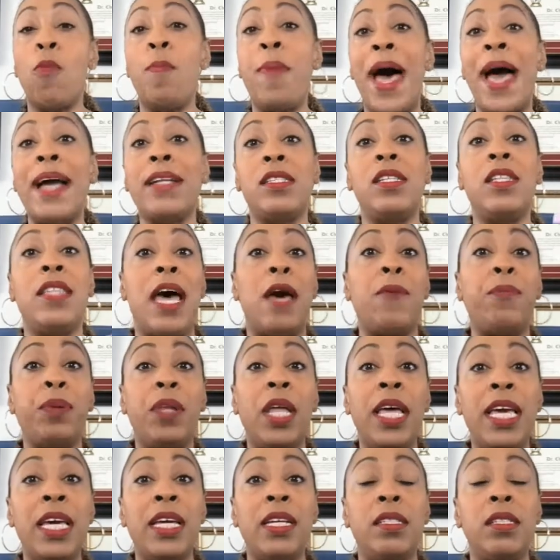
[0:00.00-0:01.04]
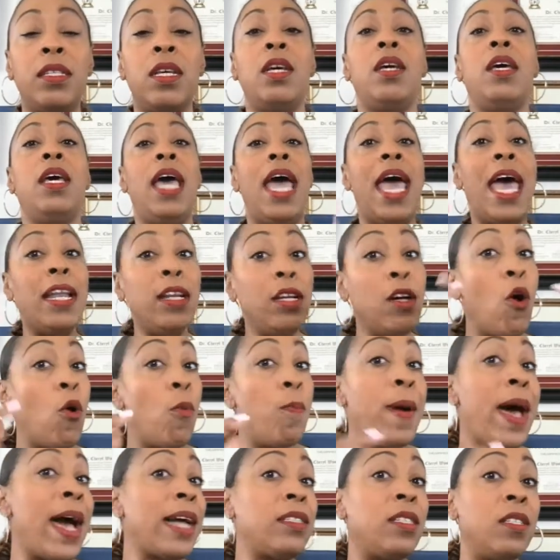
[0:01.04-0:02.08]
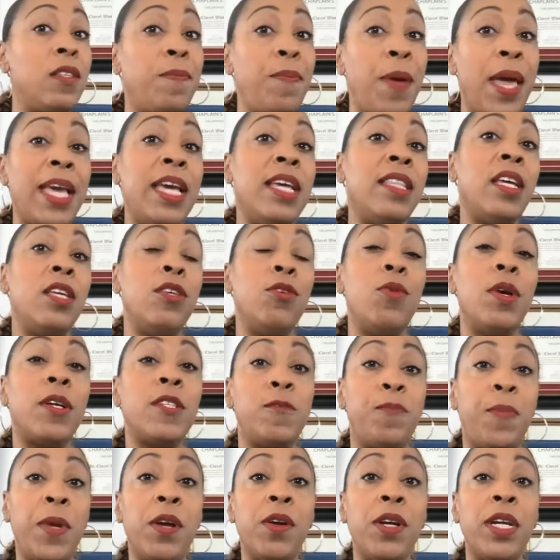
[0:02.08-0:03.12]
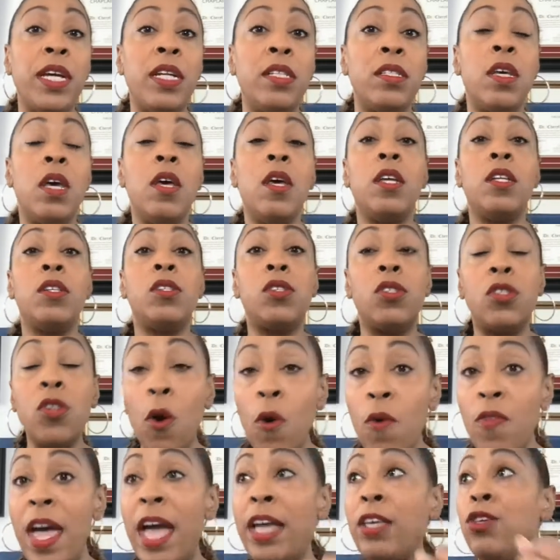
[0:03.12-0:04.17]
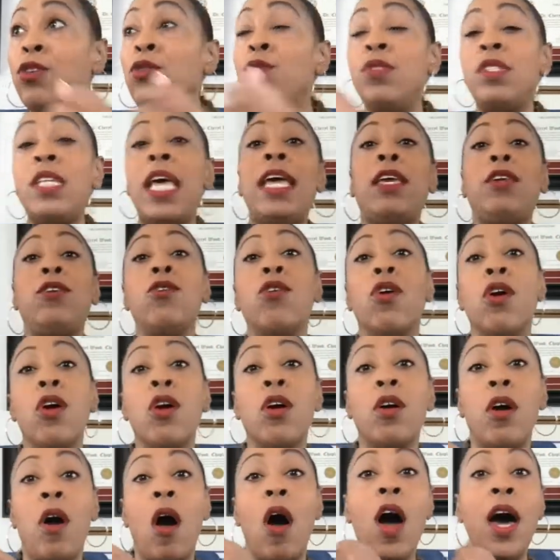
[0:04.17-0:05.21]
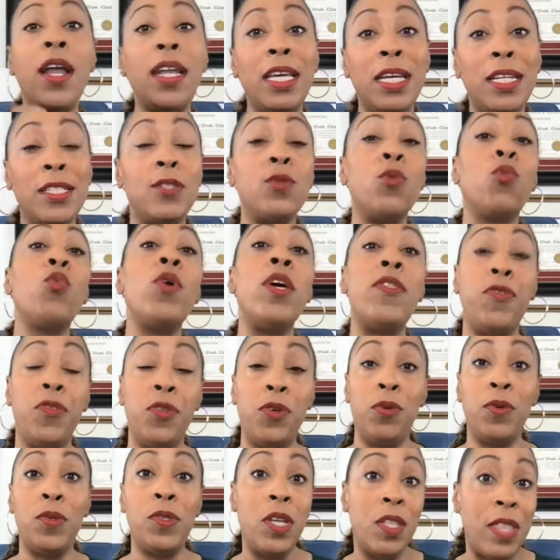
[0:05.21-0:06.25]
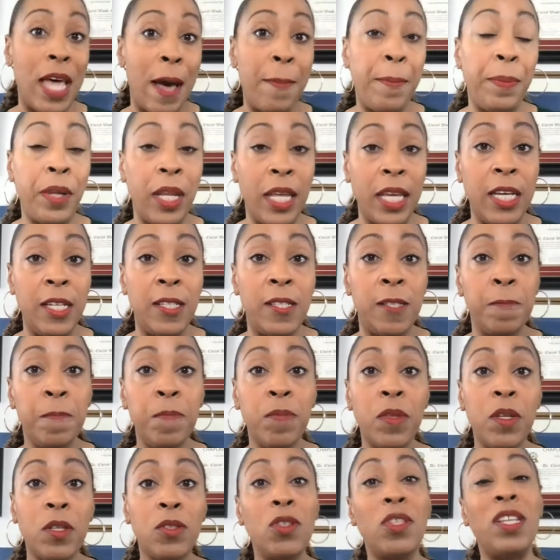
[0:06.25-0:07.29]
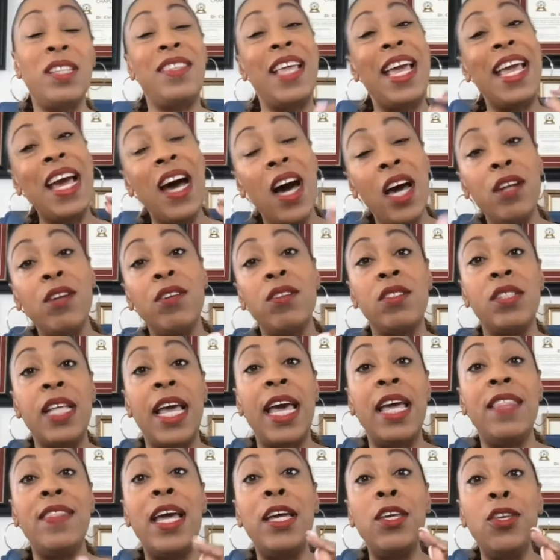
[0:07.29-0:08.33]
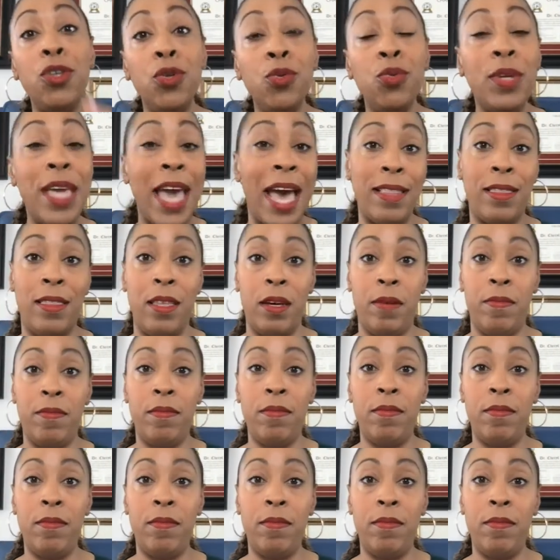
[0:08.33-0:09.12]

back to that place and go back to the pain that you experienced, so that you take your audience with you to that place, so that they understand that you get them,